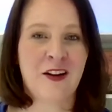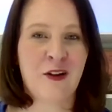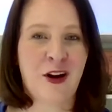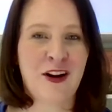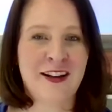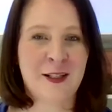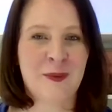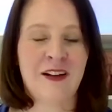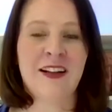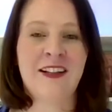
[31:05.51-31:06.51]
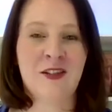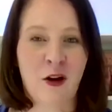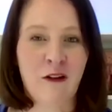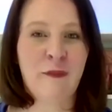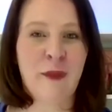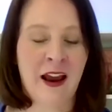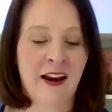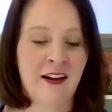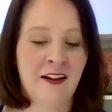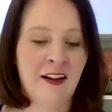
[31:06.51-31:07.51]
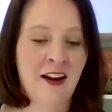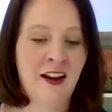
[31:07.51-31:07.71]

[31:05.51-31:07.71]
your own experience of pain.